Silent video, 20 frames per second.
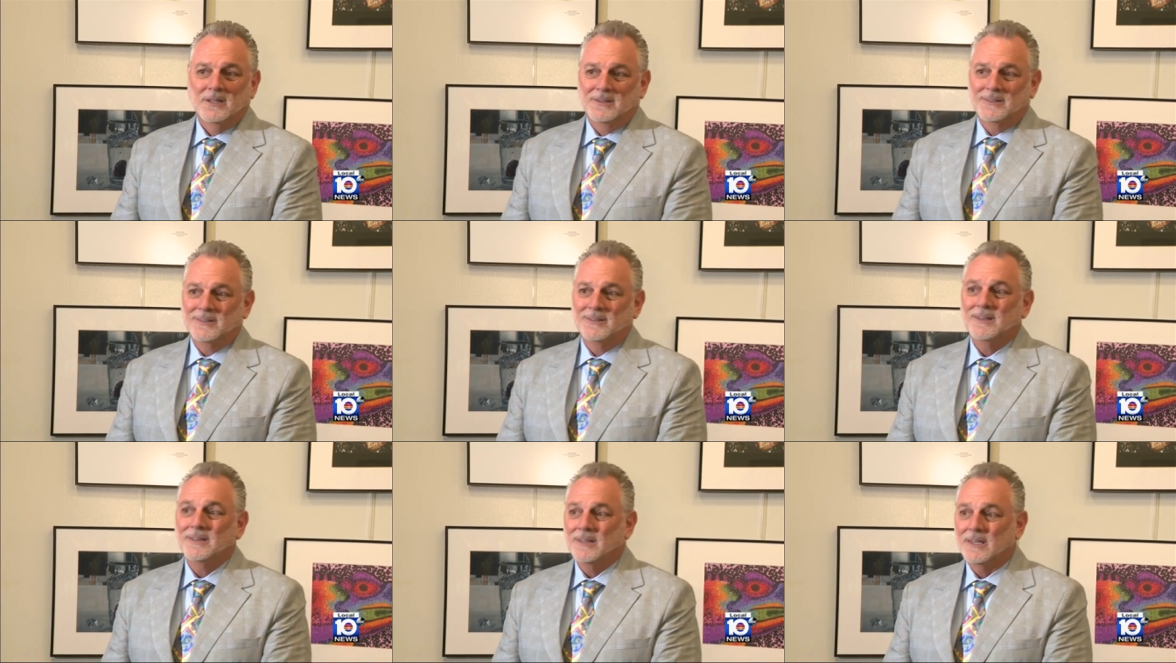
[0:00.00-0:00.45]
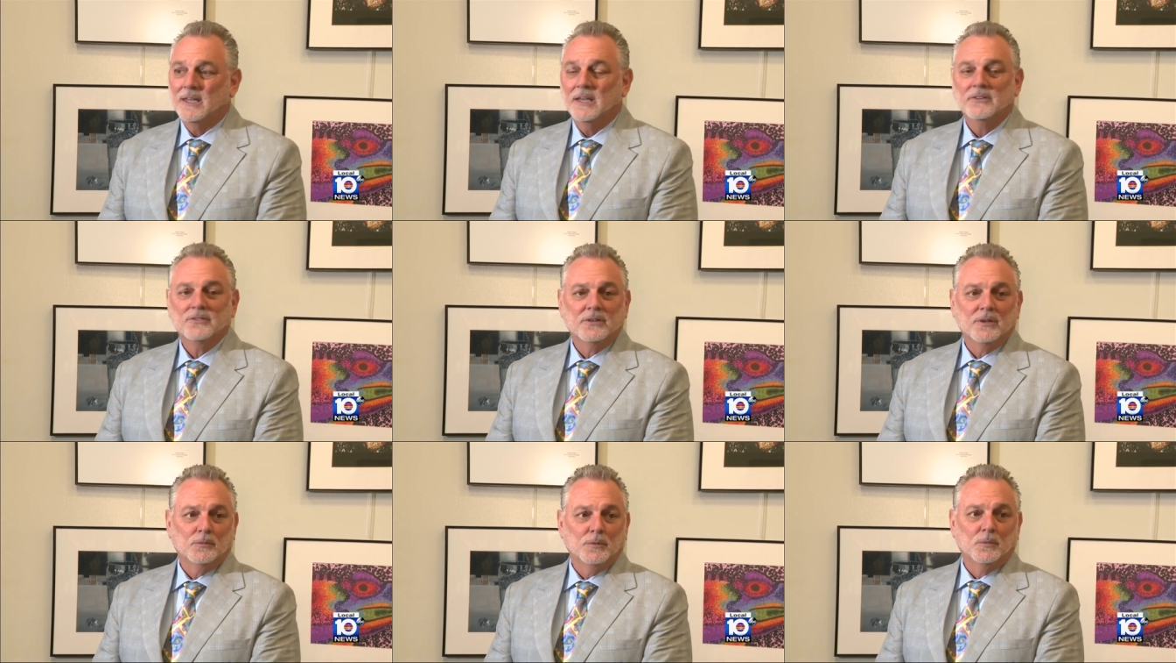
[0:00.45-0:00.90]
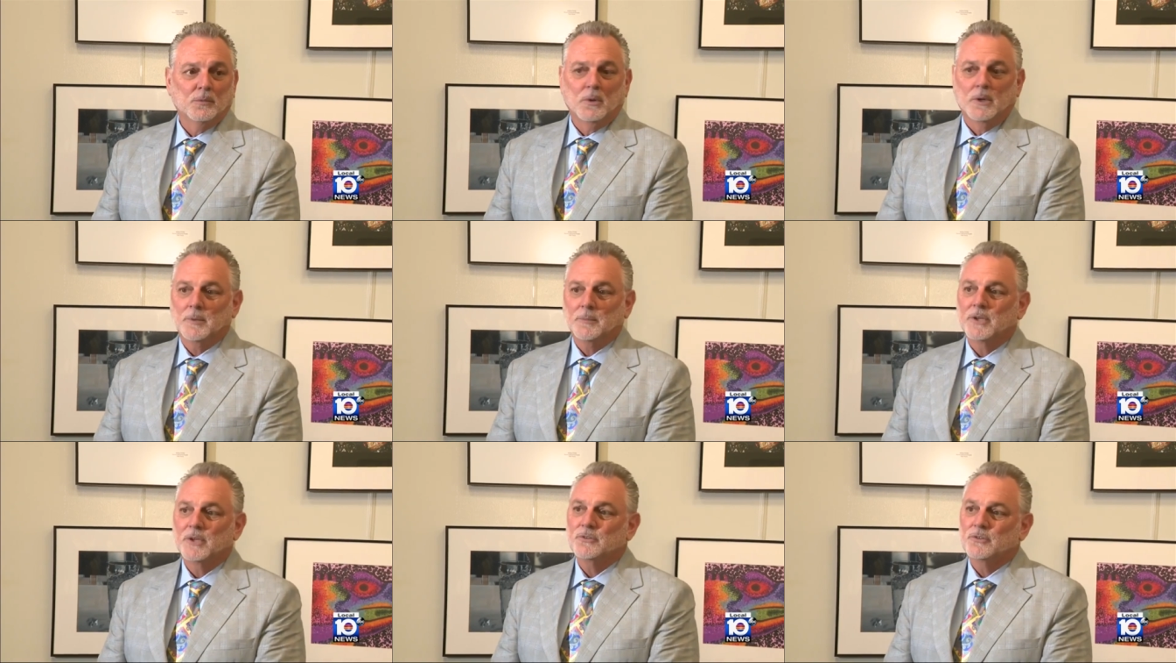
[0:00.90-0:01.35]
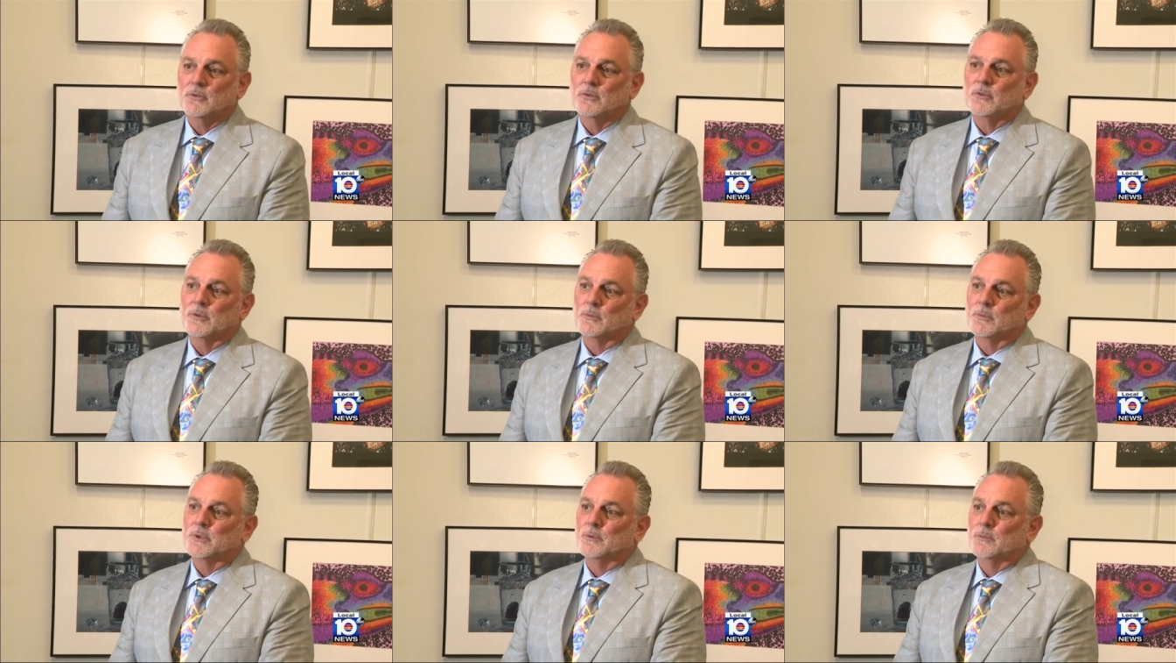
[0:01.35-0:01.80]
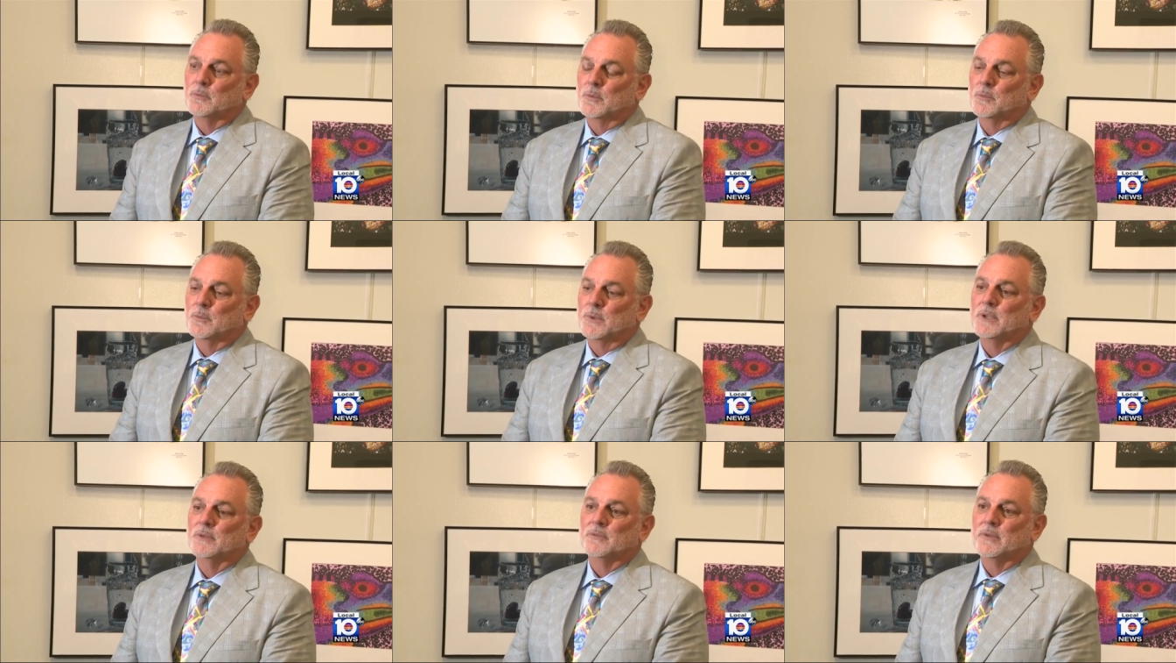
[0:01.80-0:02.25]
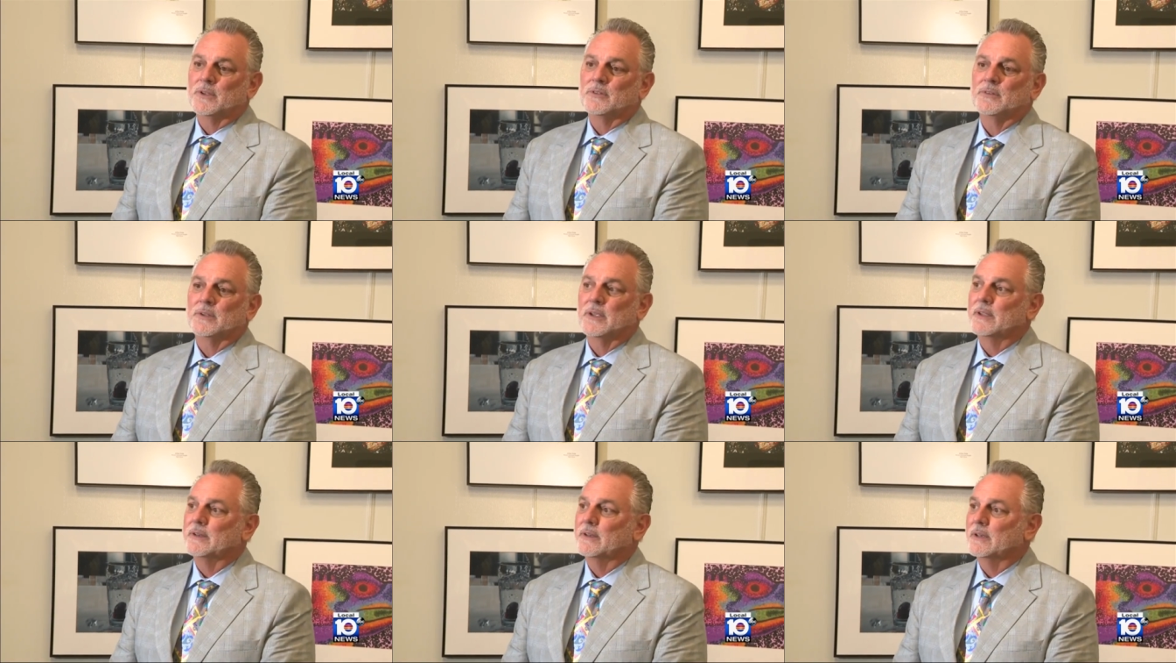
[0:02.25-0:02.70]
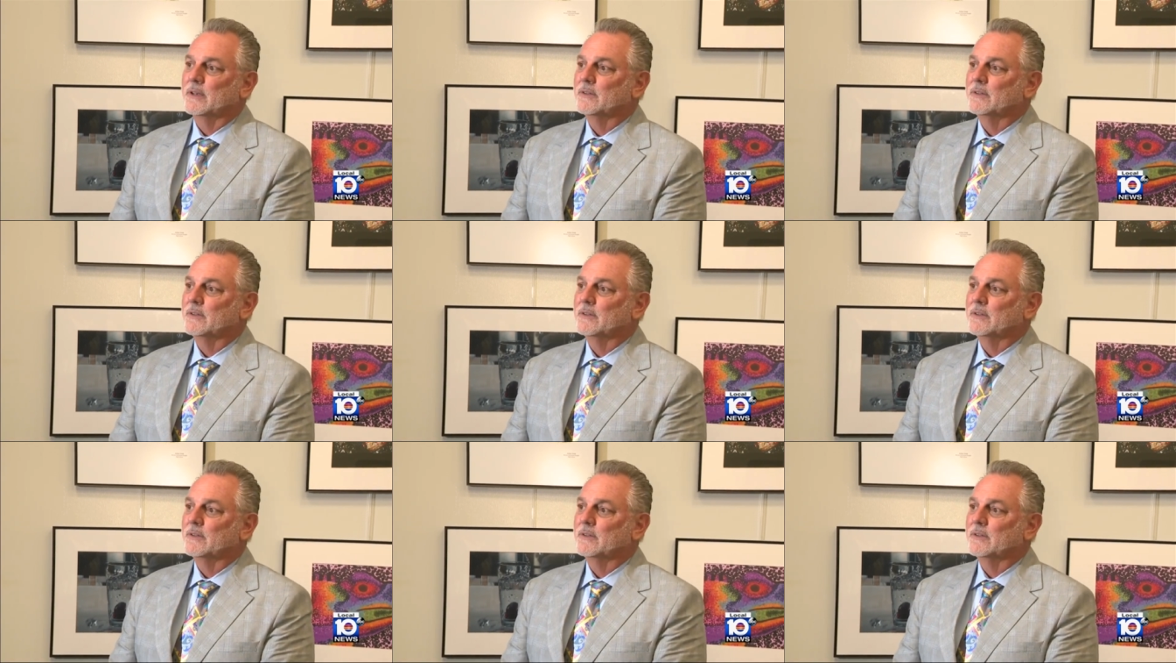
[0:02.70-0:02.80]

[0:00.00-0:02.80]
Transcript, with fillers: It's an indication that we want to make sure that we, when we investigate it,